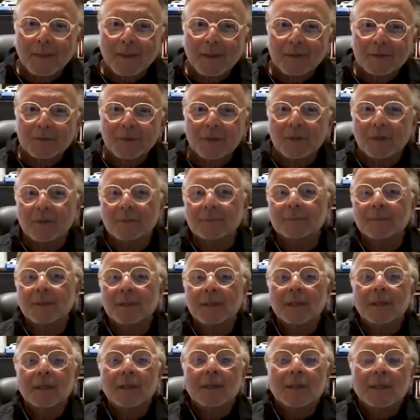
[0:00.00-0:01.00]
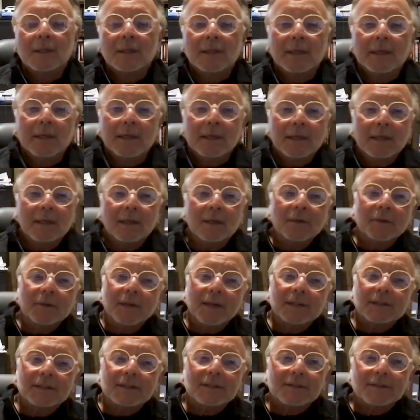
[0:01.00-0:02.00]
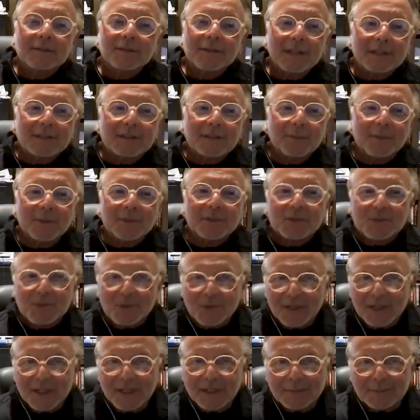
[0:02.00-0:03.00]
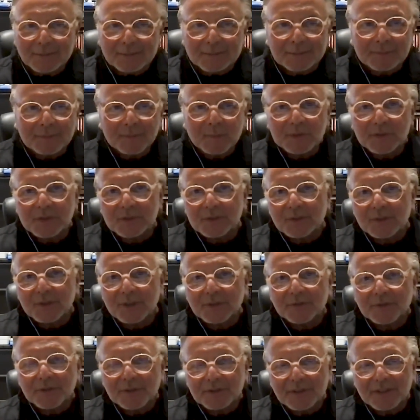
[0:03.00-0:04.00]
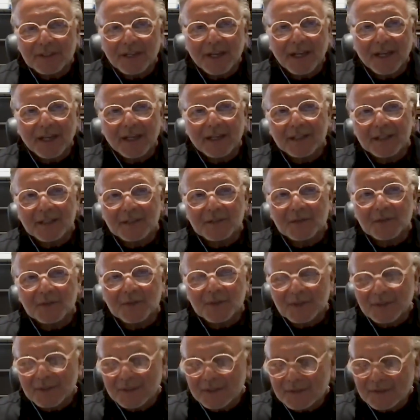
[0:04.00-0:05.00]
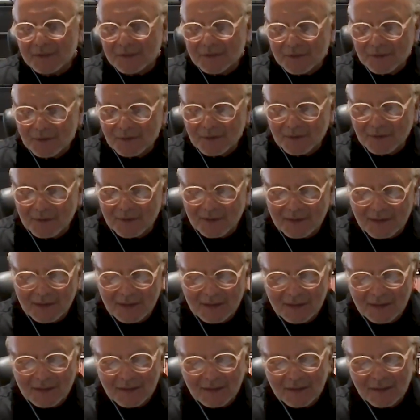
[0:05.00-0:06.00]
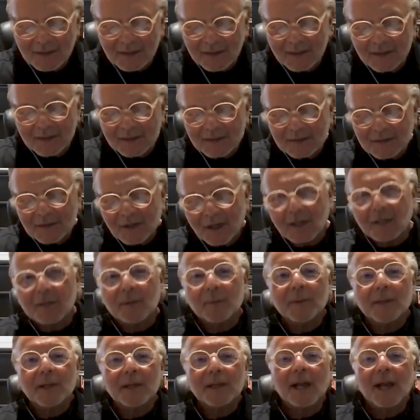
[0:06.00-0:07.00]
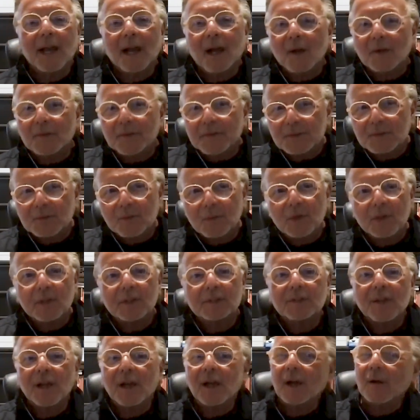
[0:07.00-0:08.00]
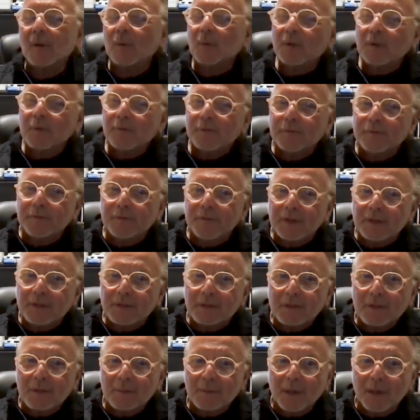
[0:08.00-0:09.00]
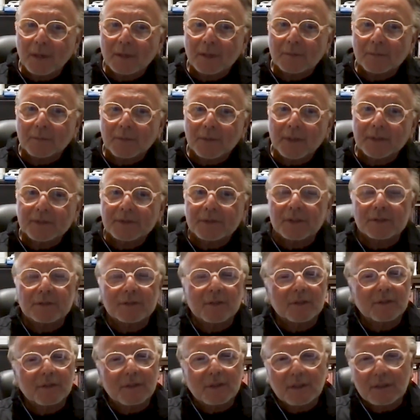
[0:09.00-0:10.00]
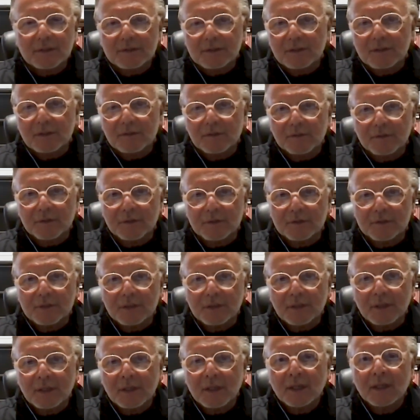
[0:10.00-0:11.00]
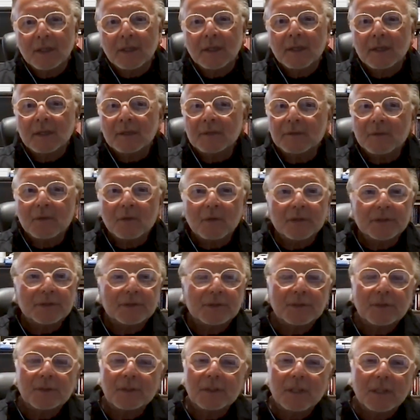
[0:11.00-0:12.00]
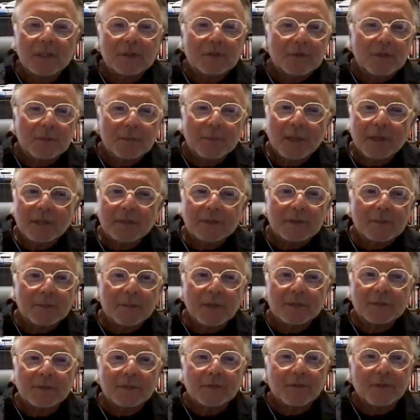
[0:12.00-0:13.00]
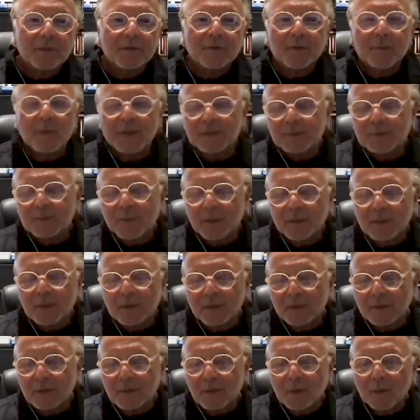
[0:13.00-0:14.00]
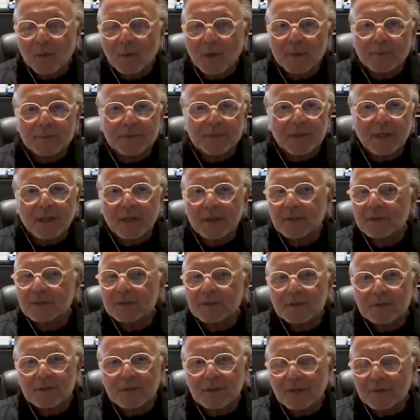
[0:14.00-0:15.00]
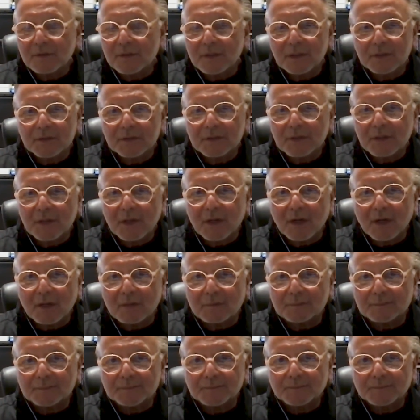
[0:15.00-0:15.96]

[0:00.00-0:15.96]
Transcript: So, that's my story. My story for today is really to talk about how this works, how we fit in the marketplace, because I think it's confusing. And of course, you can get tremendous amounts of information by going to our website or just giving us a call.